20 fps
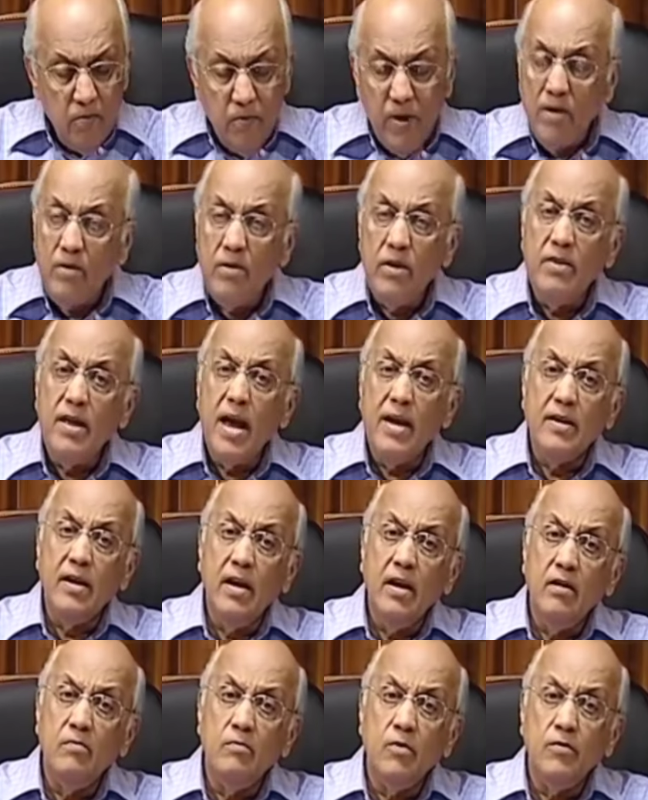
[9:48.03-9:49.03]
When did that
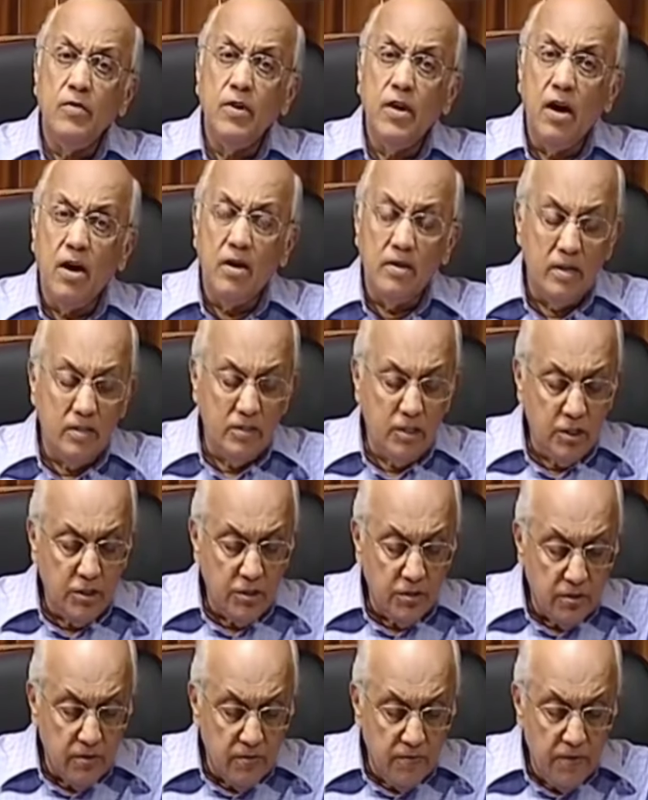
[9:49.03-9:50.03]
kingdom of God that
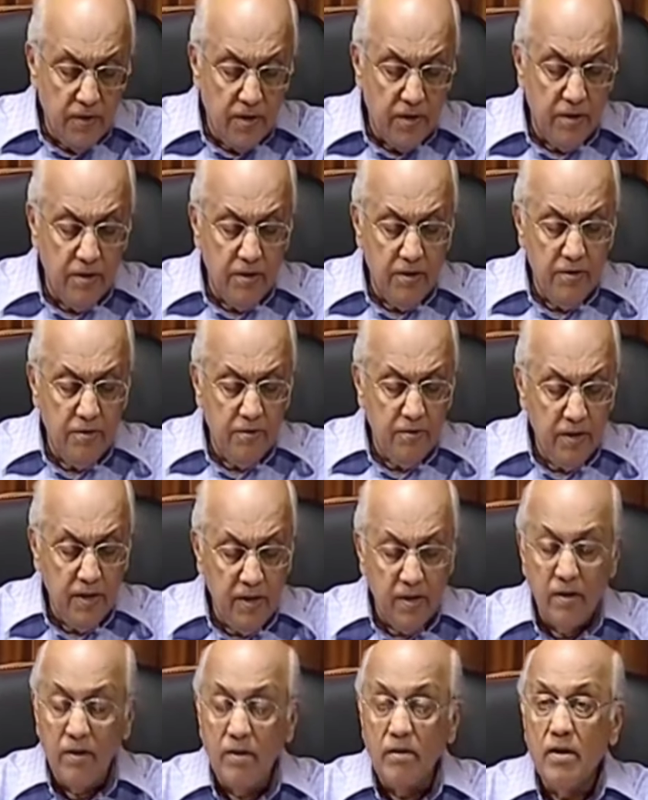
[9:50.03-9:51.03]
Jesus referred to
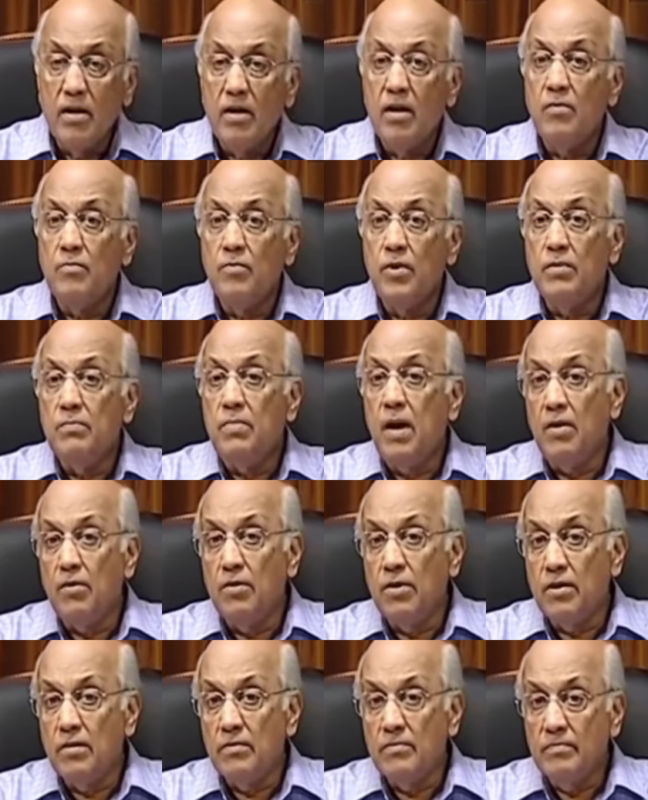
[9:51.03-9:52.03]
here come with
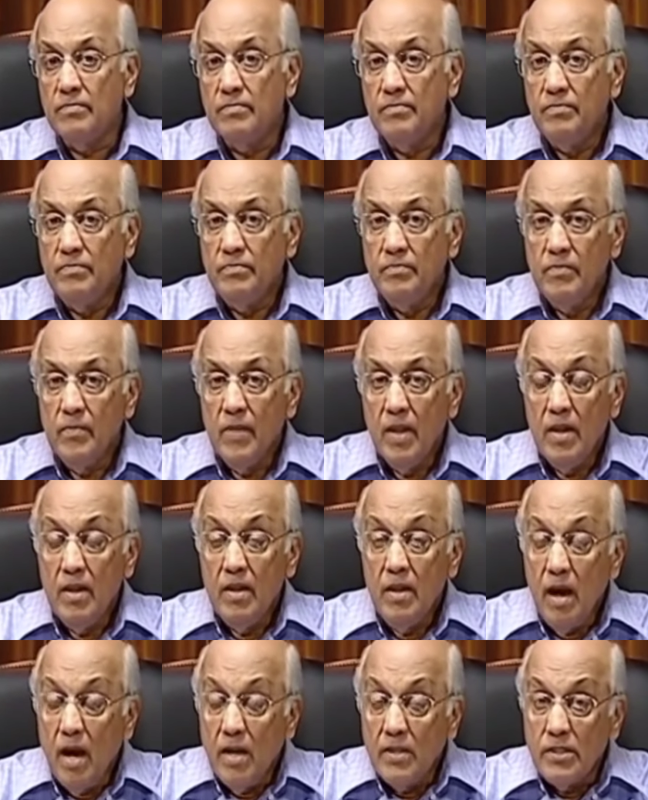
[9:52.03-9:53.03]
power?
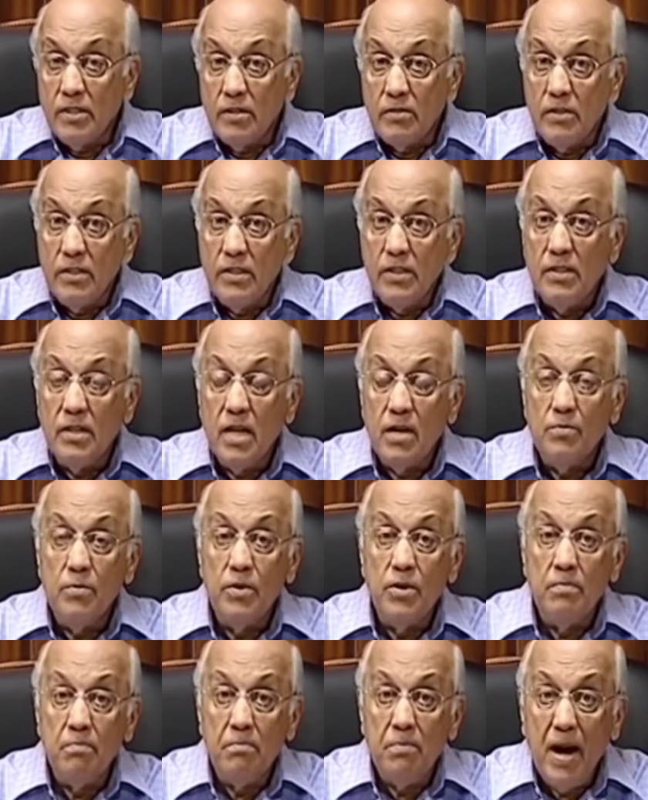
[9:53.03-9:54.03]
The answer is in that
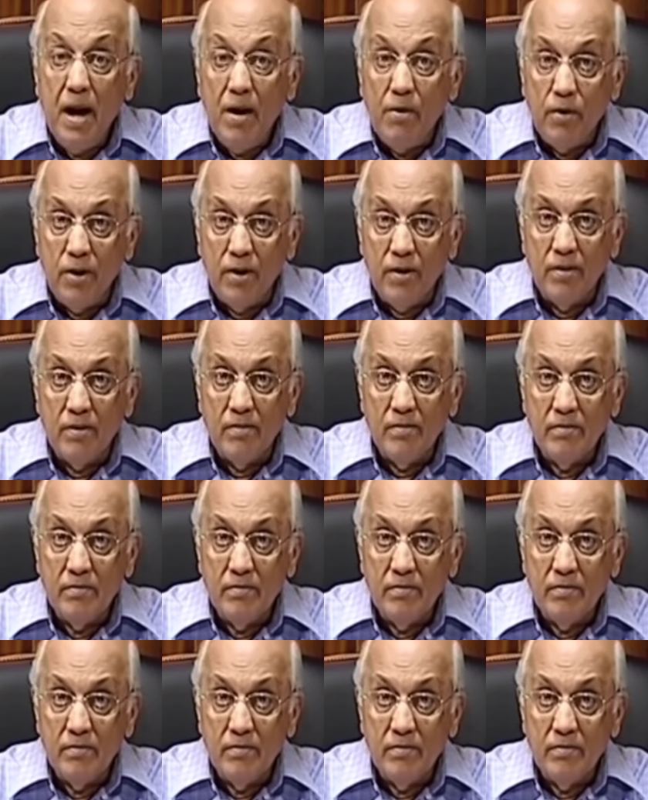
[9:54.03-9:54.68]
word power.